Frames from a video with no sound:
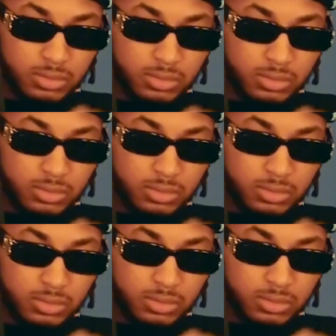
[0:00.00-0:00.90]

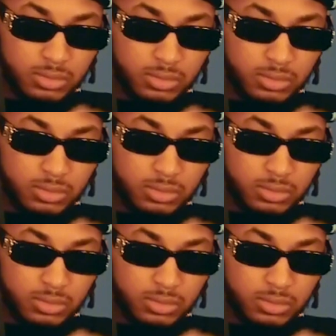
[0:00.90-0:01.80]

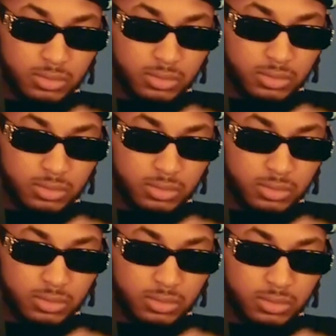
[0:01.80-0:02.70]

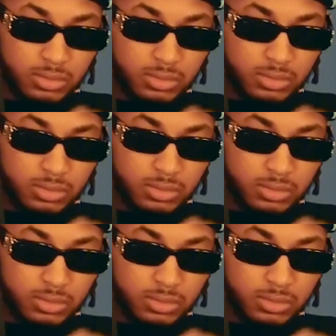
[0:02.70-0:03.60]

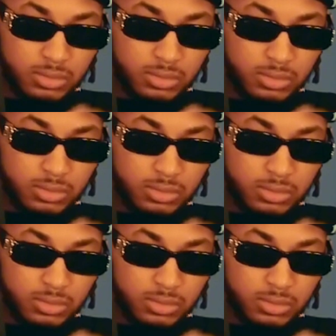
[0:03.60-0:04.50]

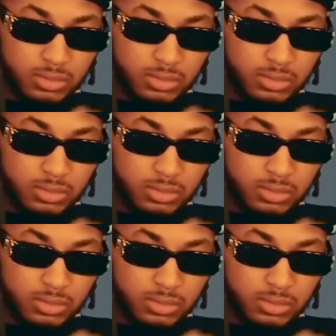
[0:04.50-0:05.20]
No words are spoken by the person on screen.